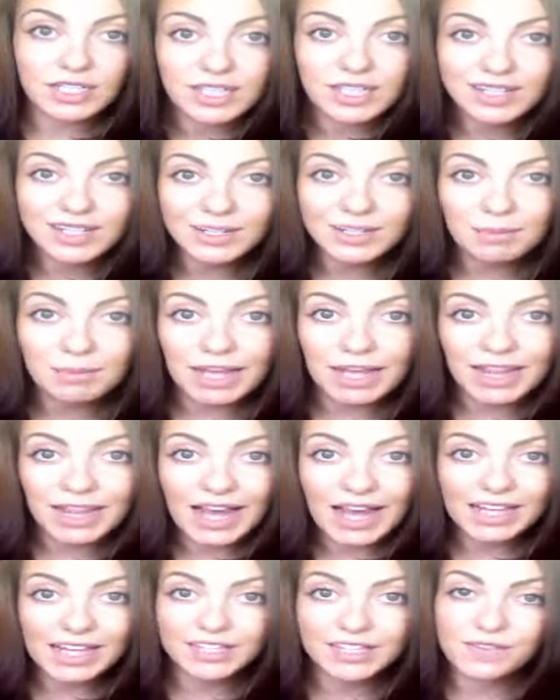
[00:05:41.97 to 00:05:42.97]
in my
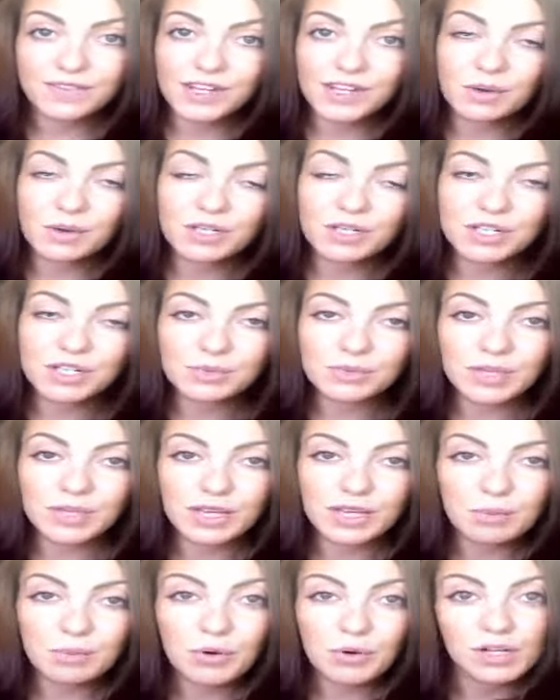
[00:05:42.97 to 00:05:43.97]
last video, which is
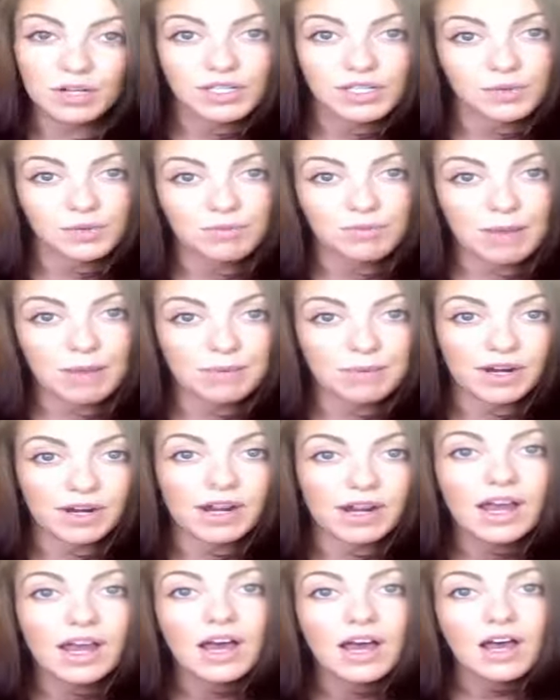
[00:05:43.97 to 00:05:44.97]
really important to remember,